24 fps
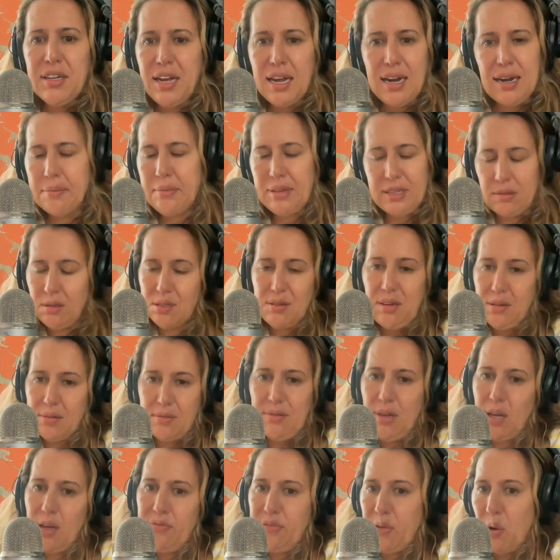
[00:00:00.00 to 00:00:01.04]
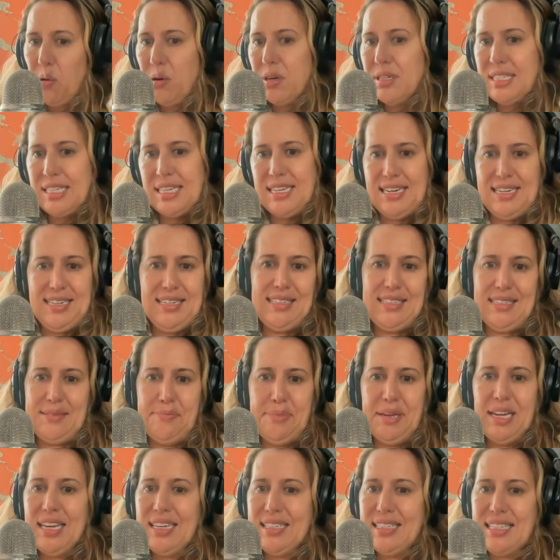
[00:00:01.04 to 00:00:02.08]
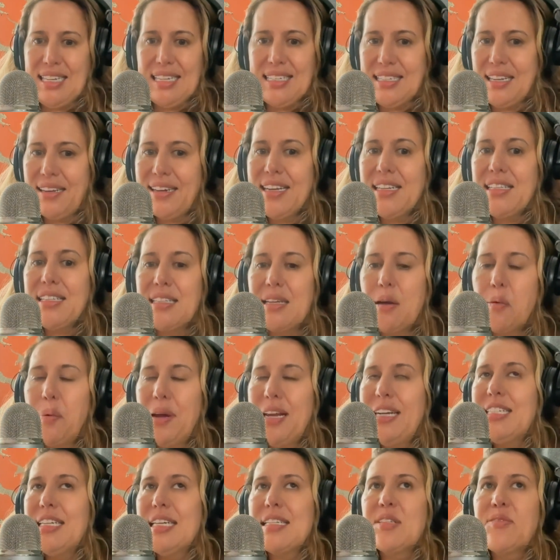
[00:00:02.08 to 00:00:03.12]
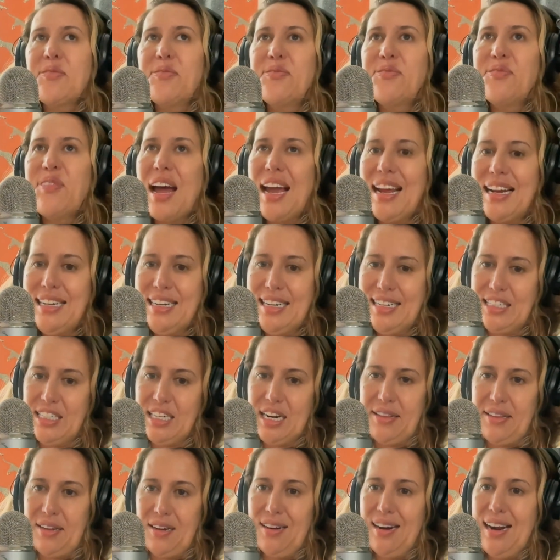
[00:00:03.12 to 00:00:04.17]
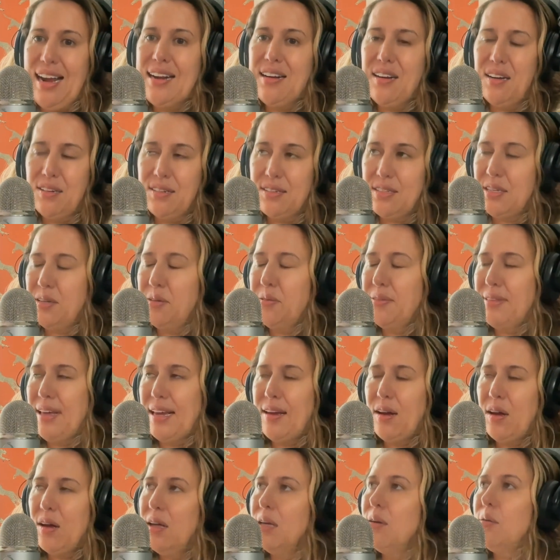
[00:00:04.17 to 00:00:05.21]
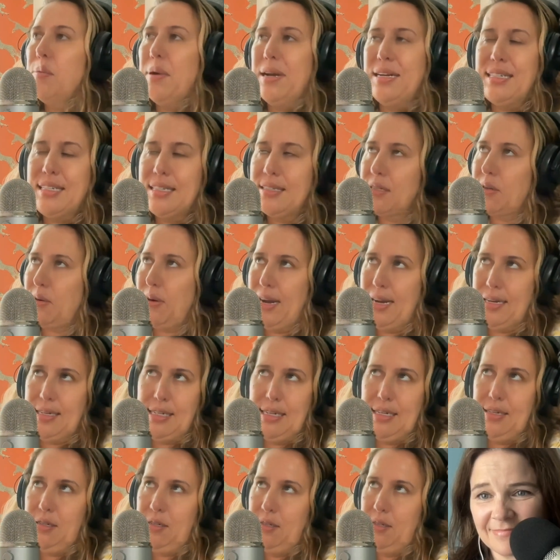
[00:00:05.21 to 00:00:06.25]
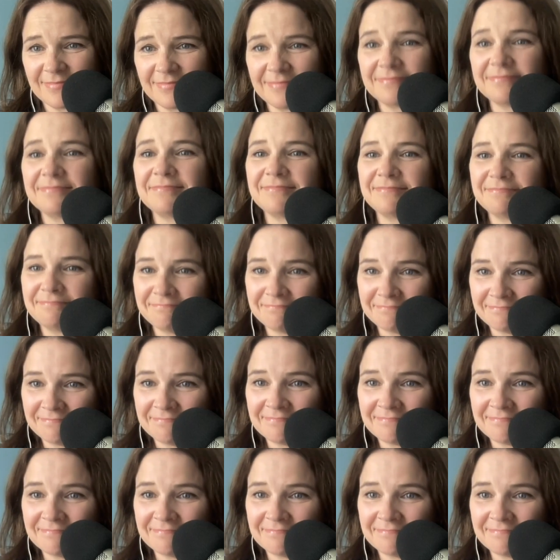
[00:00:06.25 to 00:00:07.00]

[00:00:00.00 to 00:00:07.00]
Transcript: I'm like, of course he is, because Sicilians, we just find each other. And also they all went to Scranton. Mm-hmm.